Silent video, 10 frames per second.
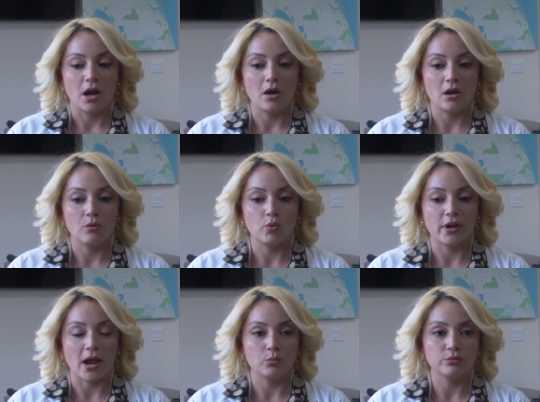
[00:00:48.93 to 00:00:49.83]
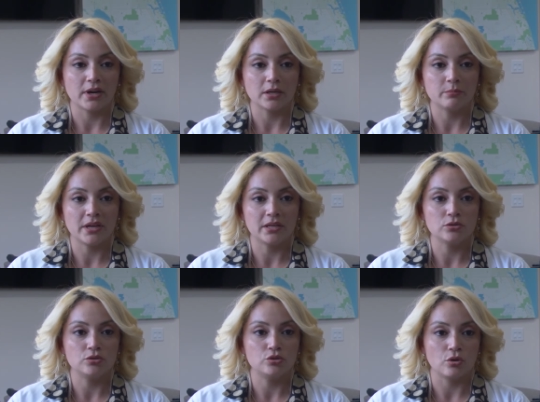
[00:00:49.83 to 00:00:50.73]
Um, what I would
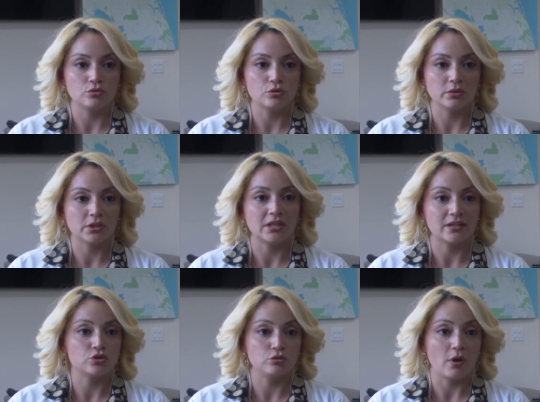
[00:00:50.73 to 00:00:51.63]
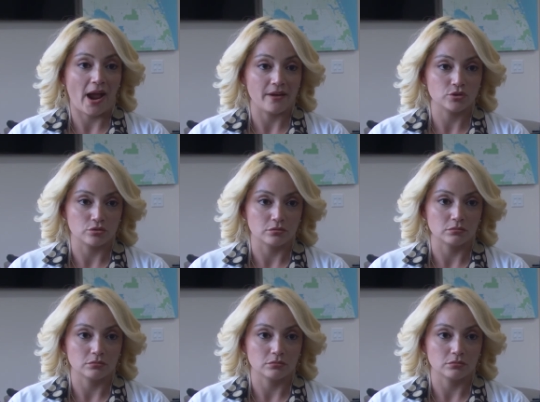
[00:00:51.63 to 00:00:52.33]
recommend, don't do it unless you have to.